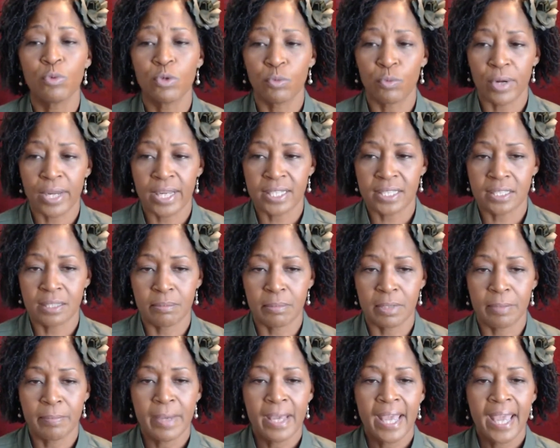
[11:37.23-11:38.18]
And if he
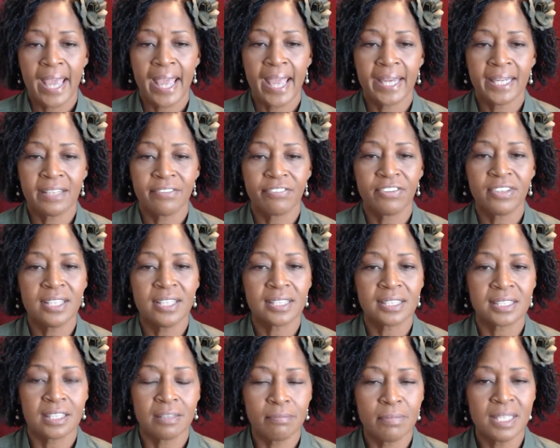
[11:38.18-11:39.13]
has committed sins,
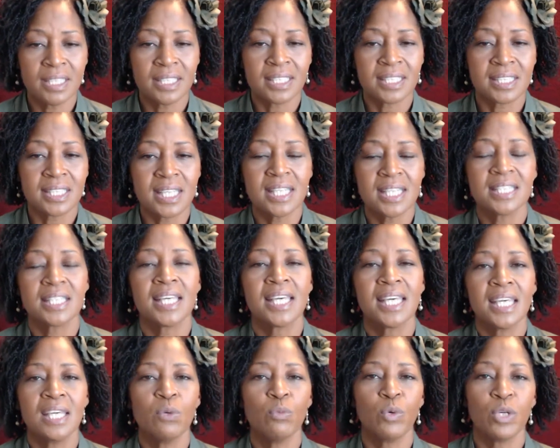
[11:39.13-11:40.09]
he will be
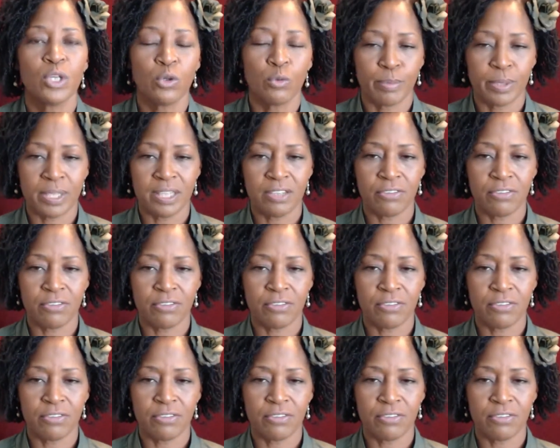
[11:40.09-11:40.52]
forgiven.